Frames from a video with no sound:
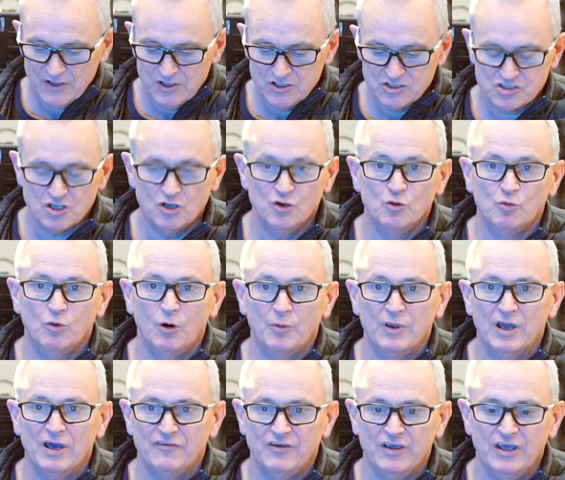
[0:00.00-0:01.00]
So what we
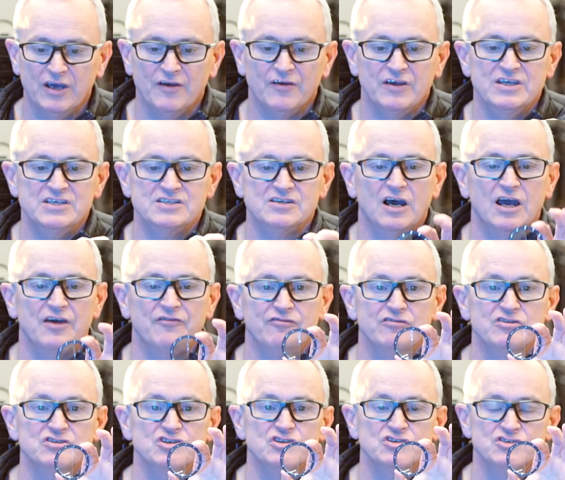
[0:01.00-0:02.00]
have here is I have, for
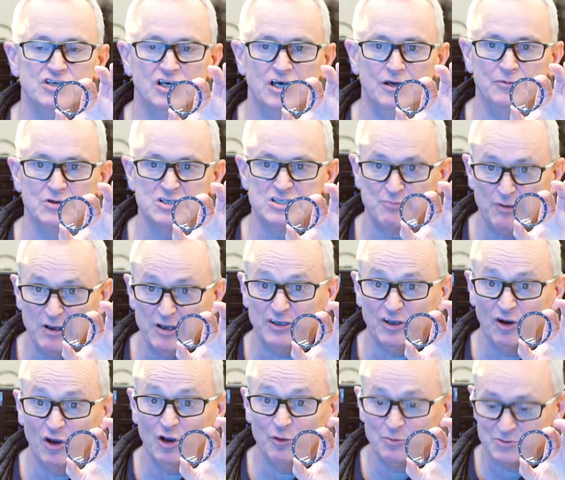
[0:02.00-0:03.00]
instance, a split
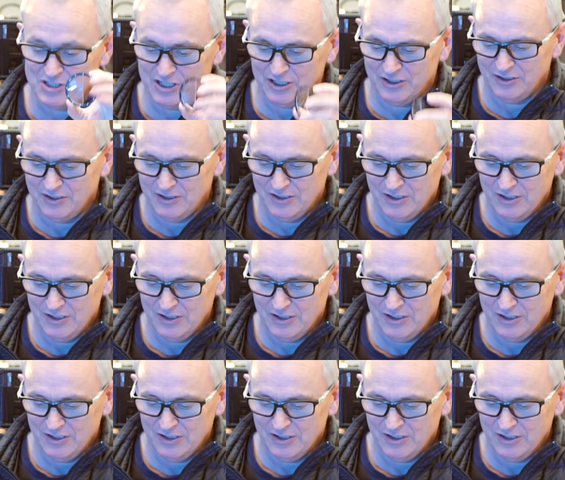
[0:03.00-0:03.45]
diopter.